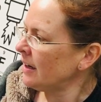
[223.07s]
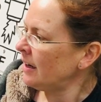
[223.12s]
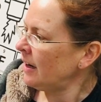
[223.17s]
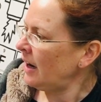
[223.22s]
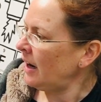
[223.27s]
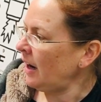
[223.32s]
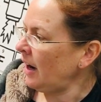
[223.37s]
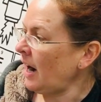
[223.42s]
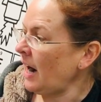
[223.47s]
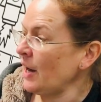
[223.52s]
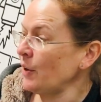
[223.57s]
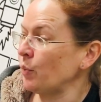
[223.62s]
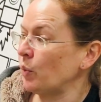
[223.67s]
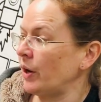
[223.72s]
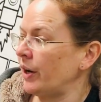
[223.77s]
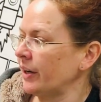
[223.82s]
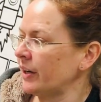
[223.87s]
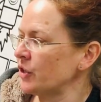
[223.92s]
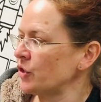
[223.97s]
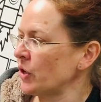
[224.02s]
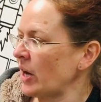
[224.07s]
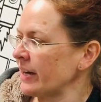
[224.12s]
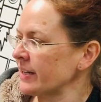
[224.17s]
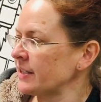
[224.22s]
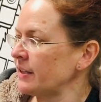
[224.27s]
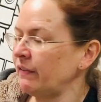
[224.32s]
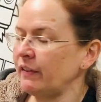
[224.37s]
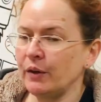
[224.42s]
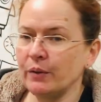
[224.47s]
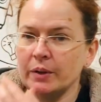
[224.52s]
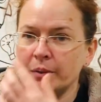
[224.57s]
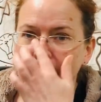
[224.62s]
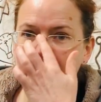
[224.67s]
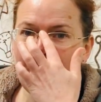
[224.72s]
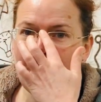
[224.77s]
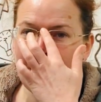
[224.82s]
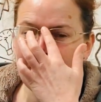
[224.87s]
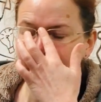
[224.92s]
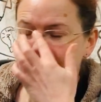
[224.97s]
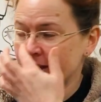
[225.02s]
Her hard work attracts a few
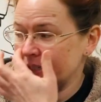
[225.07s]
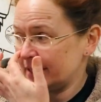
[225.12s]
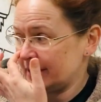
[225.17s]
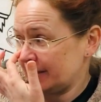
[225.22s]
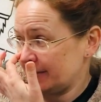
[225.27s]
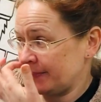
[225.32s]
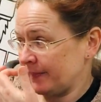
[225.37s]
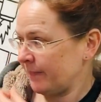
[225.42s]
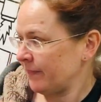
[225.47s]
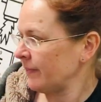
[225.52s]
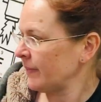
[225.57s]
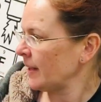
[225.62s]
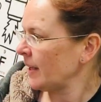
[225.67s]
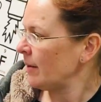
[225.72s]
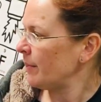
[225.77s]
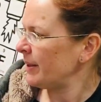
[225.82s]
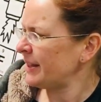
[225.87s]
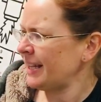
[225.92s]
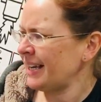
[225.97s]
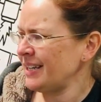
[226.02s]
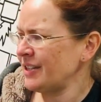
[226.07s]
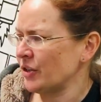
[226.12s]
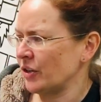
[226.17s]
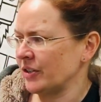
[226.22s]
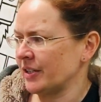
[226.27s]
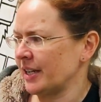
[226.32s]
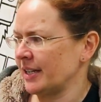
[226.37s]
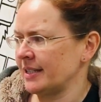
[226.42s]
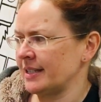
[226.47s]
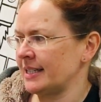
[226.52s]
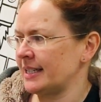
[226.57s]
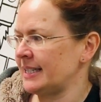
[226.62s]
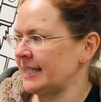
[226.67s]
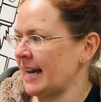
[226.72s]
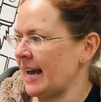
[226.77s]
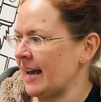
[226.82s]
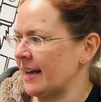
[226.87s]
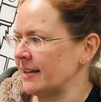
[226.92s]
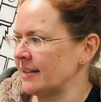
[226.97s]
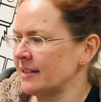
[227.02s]
admirers, but they don't
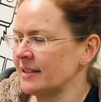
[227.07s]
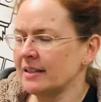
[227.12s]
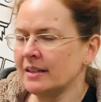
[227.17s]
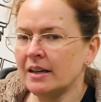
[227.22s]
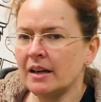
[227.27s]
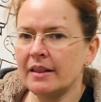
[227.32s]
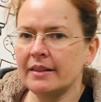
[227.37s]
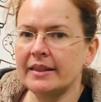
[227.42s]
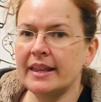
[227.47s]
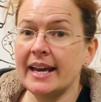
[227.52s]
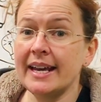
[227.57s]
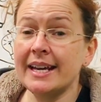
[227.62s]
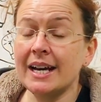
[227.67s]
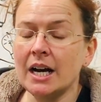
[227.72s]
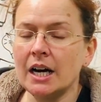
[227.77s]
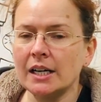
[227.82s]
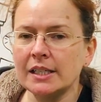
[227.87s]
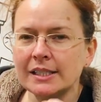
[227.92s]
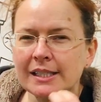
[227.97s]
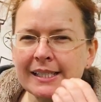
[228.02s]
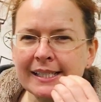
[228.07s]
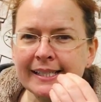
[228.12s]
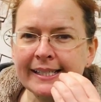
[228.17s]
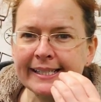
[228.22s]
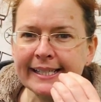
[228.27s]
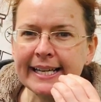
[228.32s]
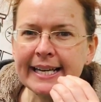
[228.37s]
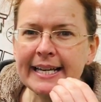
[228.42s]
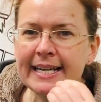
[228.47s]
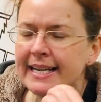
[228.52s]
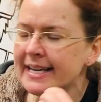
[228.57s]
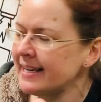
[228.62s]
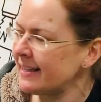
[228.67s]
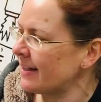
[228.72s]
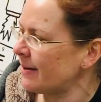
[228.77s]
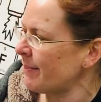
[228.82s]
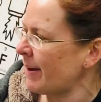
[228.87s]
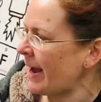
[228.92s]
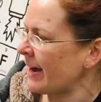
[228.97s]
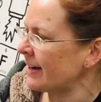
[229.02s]
understand. They can't see
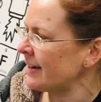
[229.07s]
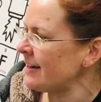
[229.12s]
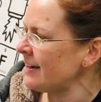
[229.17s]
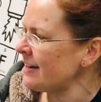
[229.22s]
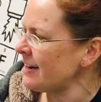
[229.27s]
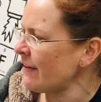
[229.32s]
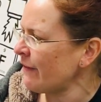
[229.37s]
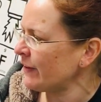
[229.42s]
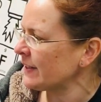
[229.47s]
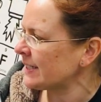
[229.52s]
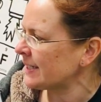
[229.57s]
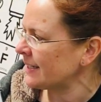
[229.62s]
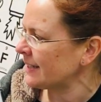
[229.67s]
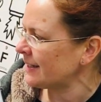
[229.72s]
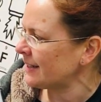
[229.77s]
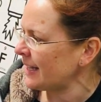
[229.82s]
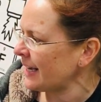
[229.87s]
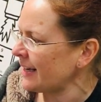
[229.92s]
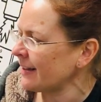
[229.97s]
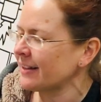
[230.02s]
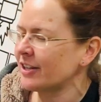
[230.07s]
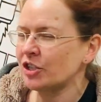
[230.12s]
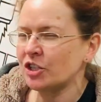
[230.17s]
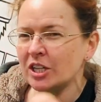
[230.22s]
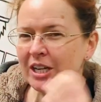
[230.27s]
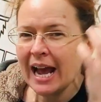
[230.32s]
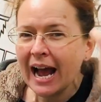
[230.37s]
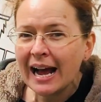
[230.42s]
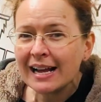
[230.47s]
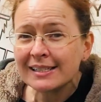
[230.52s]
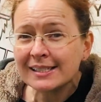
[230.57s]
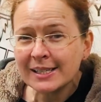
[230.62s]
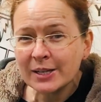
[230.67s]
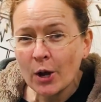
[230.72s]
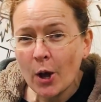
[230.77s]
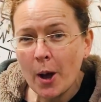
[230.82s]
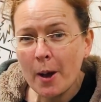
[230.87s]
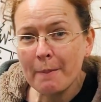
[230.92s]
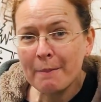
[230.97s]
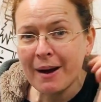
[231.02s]
the magnificent thing that she has in
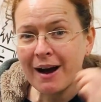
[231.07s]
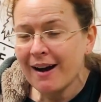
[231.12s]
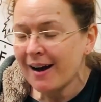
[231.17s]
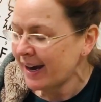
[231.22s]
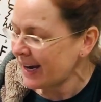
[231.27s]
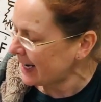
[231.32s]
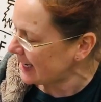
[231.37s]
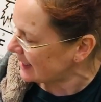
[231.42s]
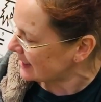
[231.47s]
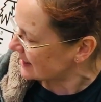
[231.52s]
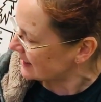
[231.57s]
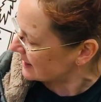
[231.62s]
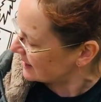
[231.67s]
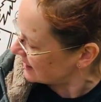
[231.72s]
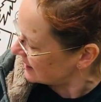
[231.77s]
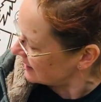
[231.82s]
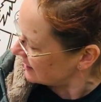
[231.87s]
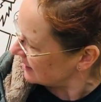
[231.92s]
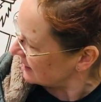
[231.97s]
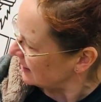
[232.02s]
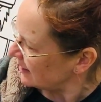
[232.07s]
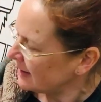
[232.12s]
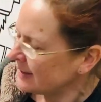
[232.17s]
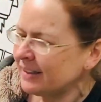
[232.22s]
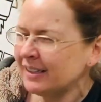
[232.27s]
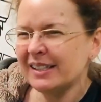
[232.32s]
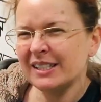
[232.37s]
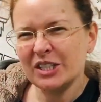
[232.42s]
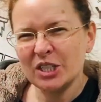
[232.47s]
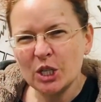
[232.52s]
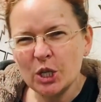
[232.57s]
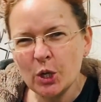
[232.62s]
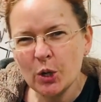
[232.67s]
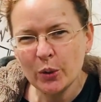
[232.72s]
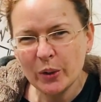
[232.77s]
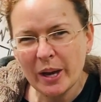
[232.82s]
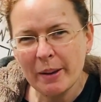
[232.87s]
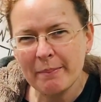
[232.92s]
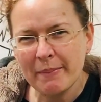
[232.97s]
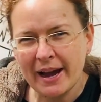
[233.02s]
her mind. Do
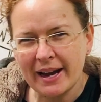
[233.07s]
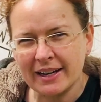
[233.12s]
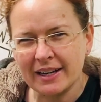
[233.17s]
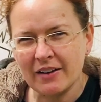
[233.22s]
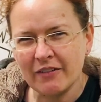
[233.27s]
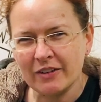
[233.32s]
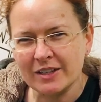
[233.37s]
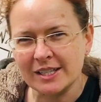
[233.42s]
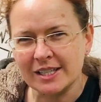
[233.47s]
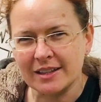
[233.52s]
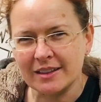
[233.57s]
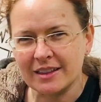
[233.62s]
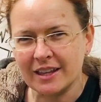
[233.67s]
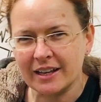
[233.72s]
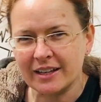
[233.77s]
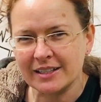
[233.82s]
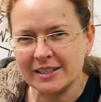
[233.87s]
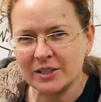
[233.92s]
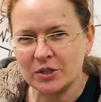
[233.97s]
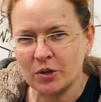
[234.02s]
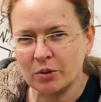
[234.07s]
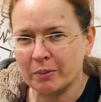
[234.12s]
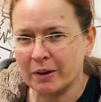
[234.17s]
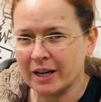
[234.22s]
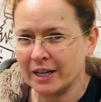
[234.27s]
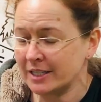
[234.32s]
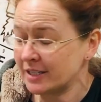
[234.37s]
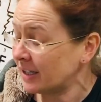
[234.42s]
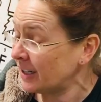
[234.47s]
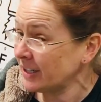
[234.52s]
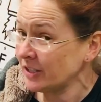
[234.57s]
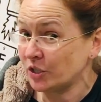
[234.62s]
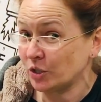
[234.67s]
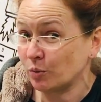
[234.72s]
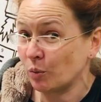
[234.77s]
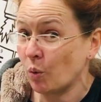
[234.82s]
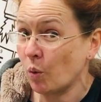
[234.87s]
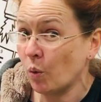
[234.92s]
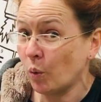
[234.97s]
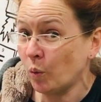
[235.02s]
you get magnificent things in your mind? I
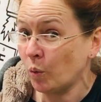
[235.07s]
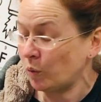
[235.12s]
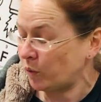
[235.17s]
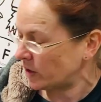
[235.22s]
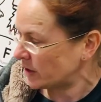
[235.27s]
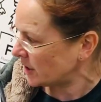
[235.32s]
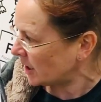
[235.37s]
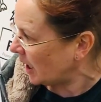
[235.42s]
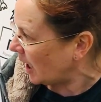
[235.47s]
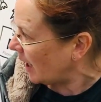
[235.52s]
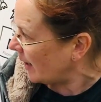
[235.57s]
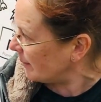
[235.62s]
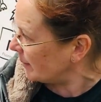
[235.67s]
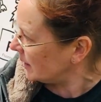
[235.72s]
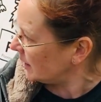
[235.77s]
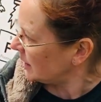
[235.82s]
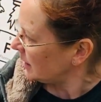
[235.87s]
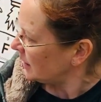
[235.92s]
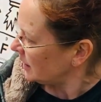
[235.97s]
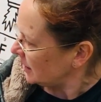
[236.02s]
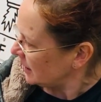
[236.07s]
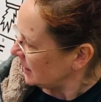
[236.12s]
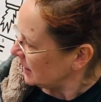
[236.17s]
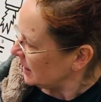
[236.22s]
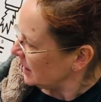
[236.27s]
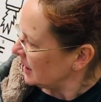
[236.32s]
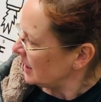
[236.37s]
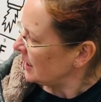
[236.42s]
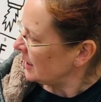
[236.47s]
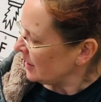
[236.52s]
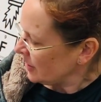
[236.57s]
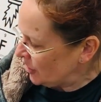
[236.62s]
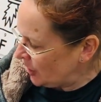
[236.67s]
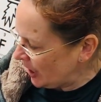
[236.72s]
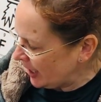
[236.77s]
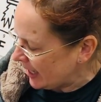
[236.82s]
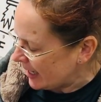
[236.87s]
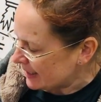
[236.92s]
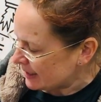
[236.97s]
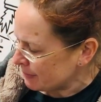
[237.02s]
do all the time.
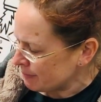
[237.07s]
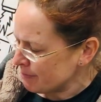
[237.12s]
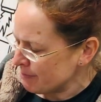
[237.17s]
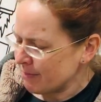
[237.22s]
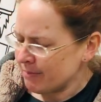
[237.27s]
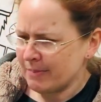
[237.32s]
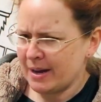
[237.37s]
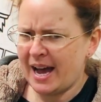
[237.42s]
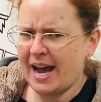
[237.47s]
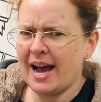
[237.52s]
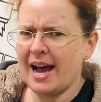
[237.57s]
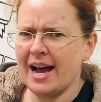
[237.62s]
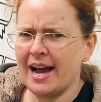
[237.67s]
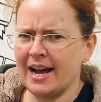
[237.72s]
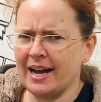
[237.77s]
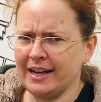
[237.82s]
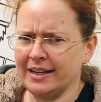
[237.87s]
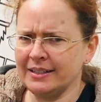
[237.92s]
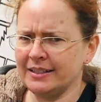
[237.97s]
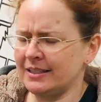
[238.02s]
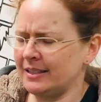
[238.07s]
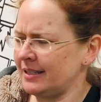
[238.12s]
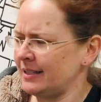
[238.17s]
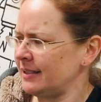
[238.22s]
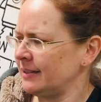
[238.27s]
She gets mad.